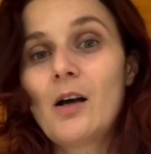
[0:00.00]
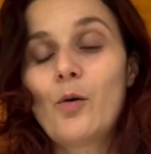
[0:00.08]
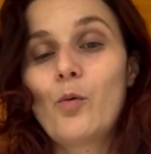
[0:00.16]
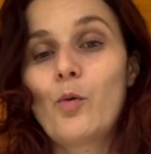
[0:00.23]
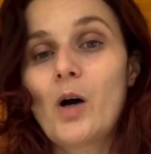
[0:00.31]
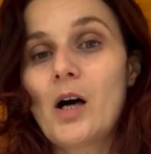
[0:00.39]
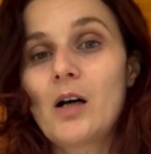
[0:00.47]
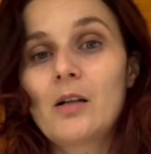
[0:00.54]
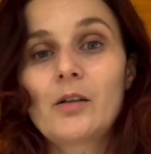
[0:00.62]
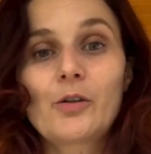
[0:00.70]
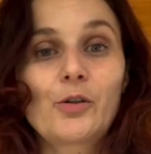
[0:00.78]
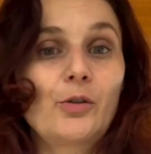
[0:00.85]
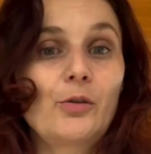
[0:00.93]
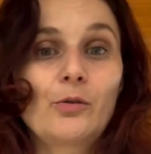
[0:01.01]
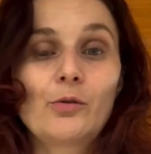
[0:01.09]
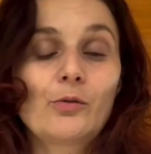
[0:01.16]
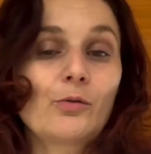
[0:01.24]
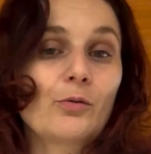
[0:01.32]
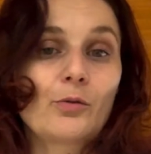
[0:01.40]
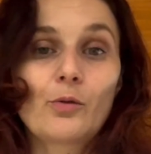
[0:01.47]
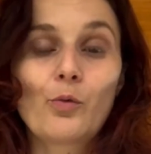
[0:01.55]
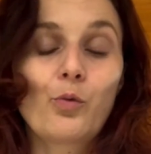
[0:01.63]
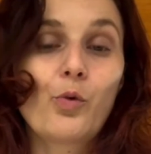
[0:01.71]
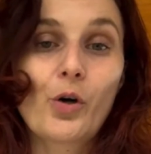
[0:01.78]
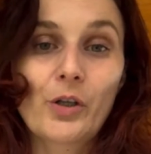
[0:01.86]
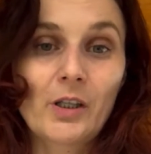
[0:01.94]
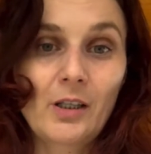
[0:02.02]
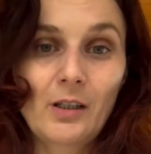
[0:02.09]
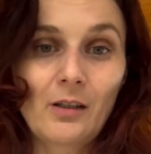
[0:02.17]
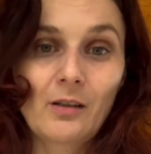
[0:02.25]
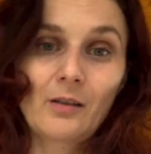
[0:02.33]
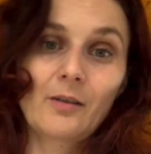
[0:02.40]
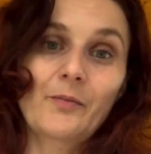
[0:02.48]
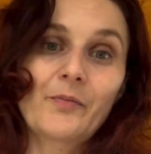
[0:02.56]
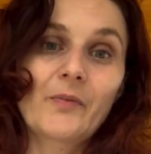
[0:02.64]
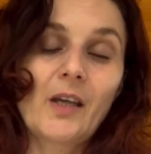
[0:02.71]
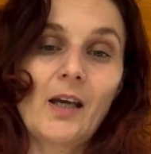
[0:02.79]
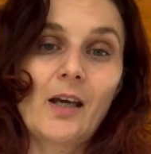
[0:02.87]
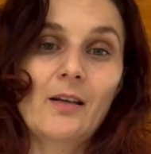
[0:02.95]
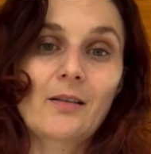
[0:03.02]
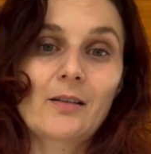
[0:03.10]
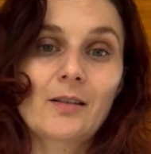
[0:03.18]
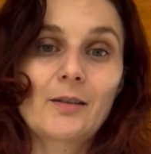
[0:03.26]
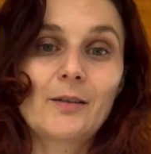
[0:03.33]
while you walking and